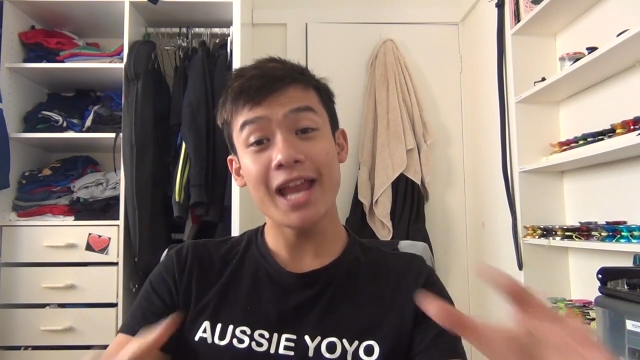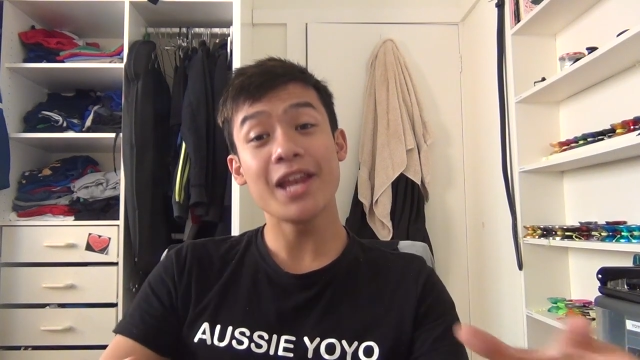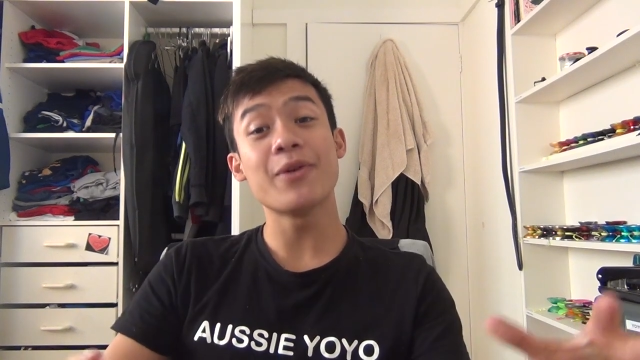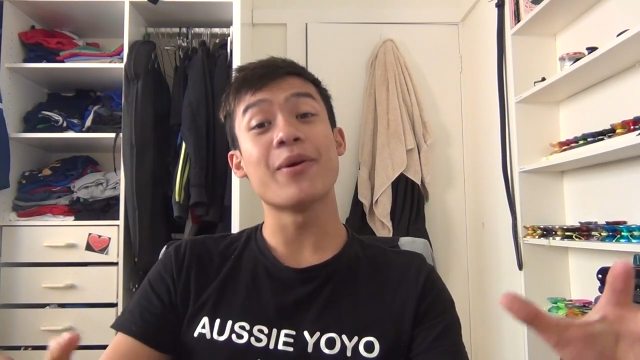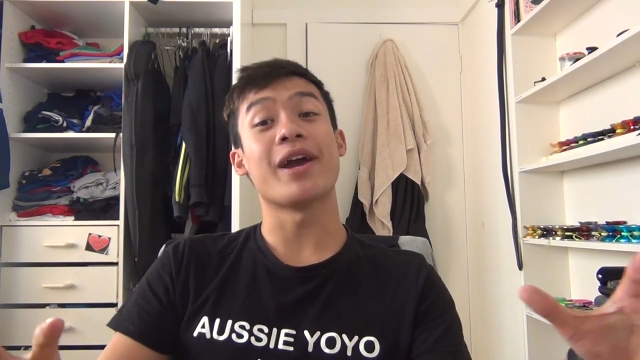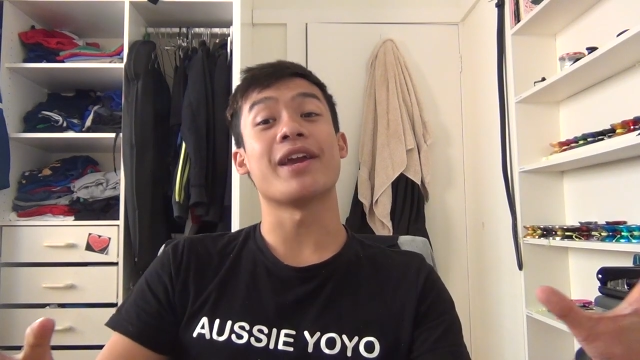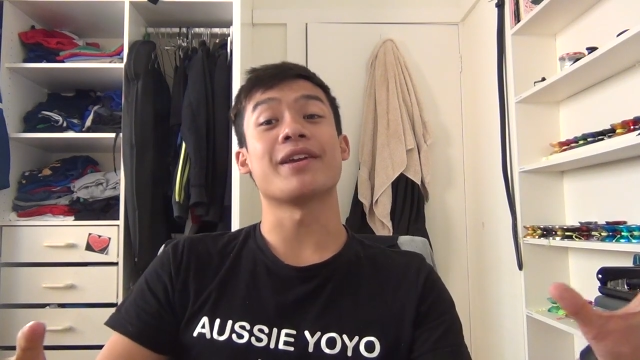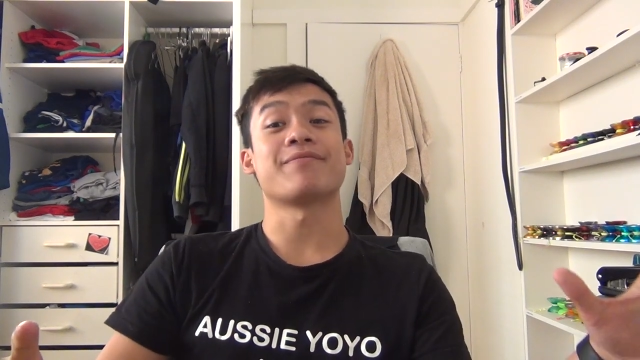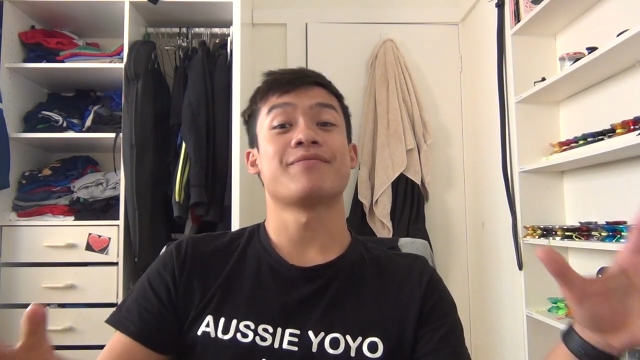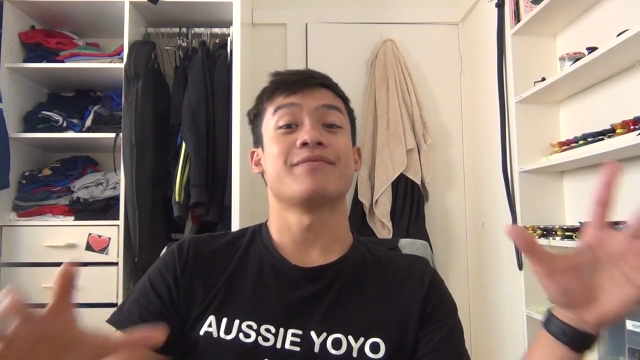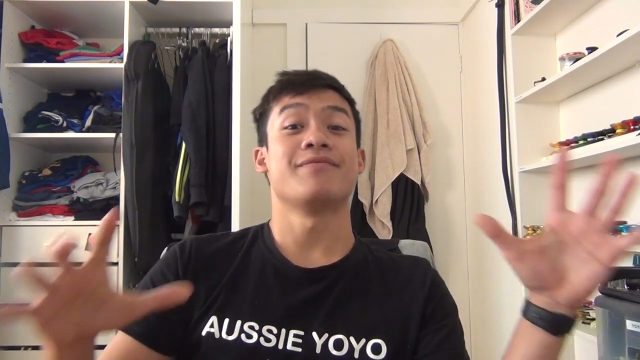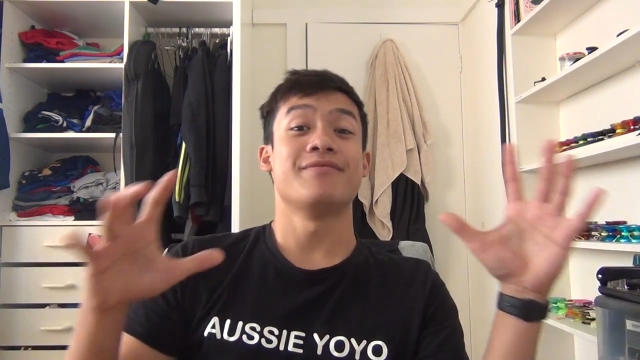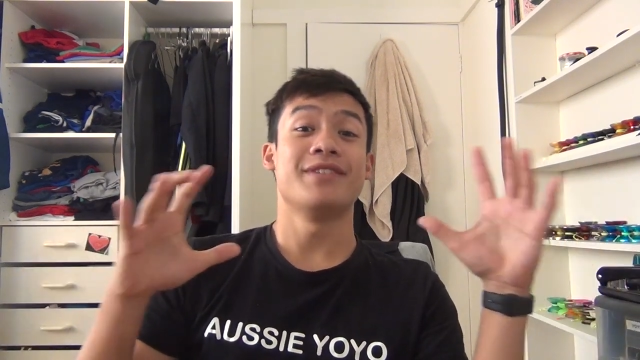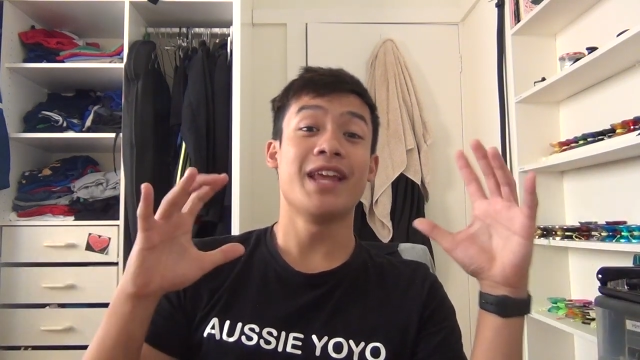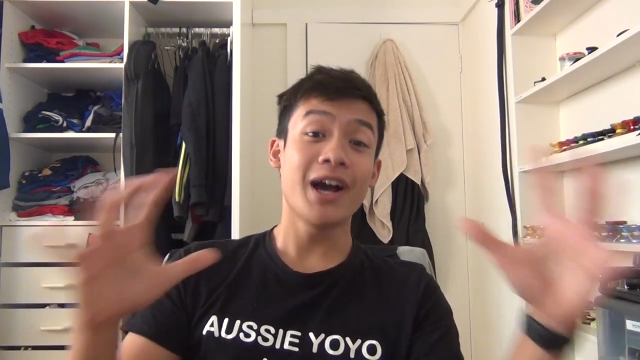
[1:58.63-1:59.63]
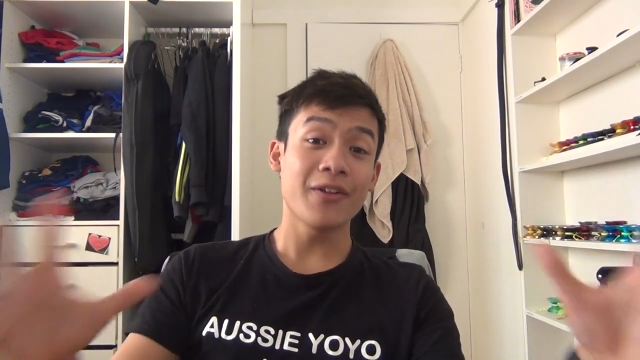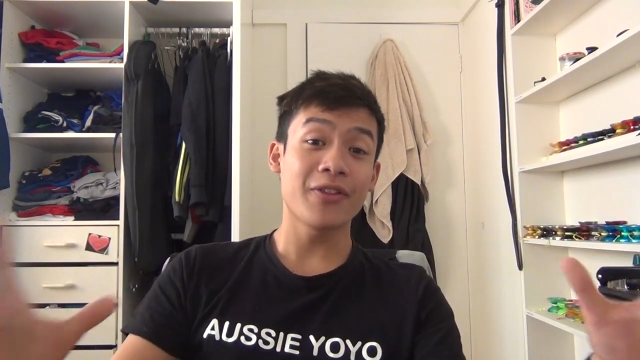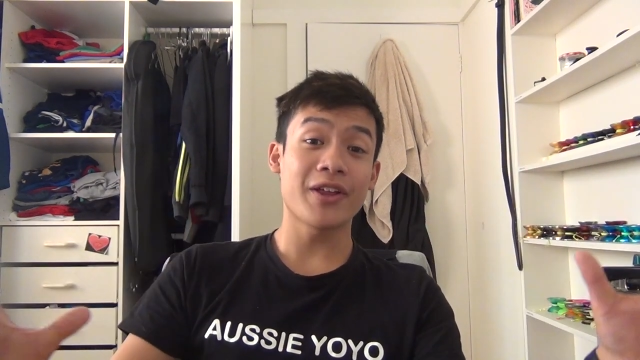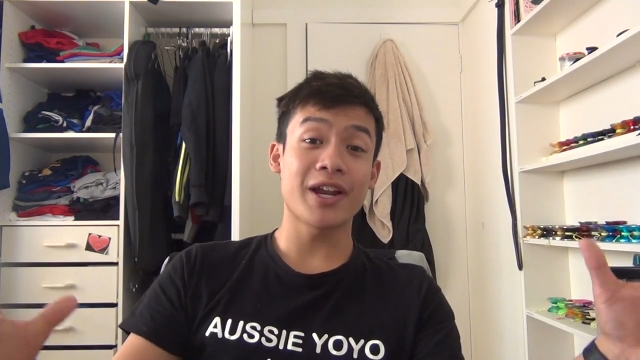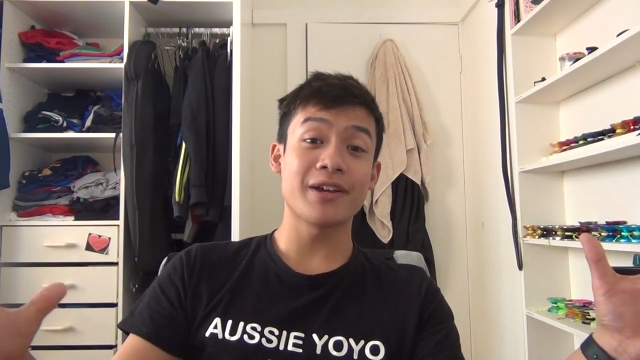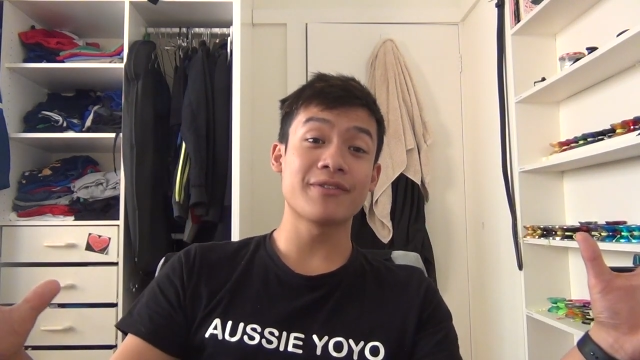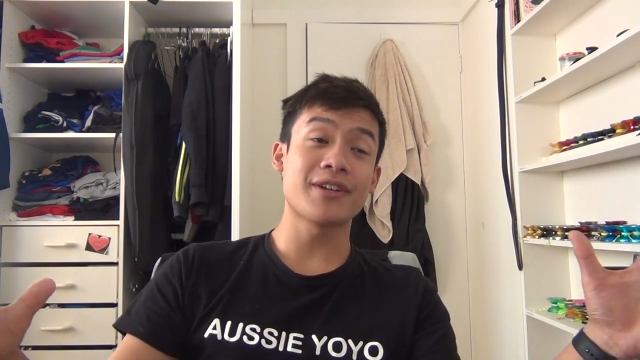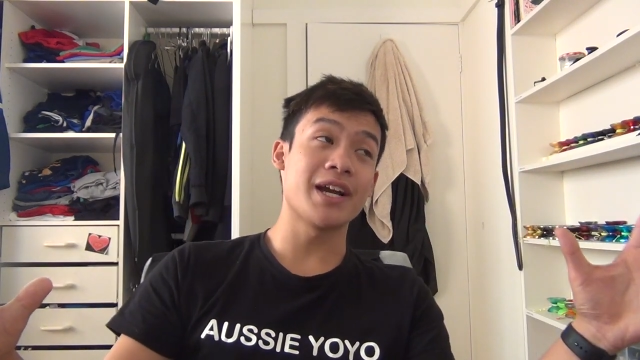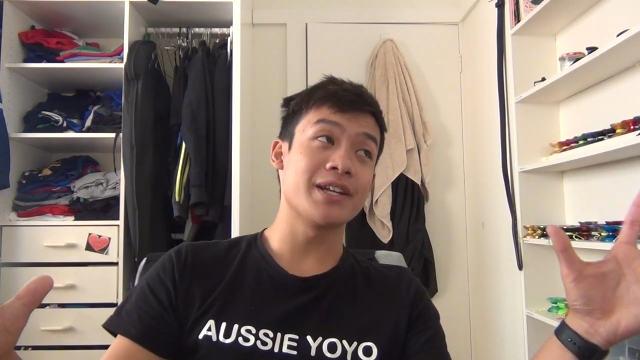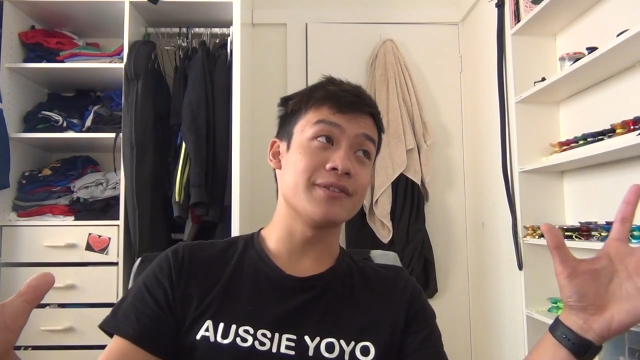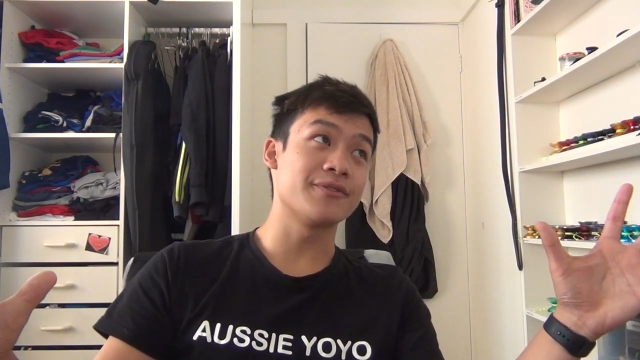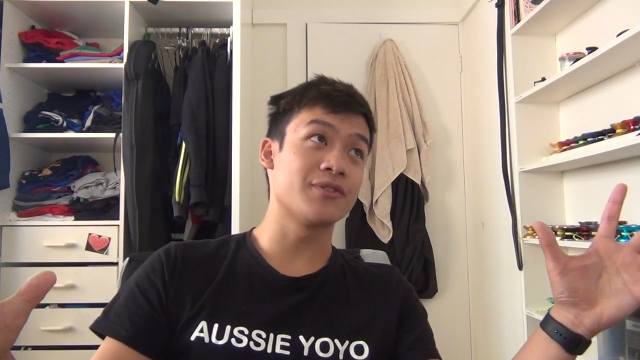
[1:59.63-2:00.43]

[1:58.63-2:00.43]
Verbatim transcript: Anyway, now that I've kind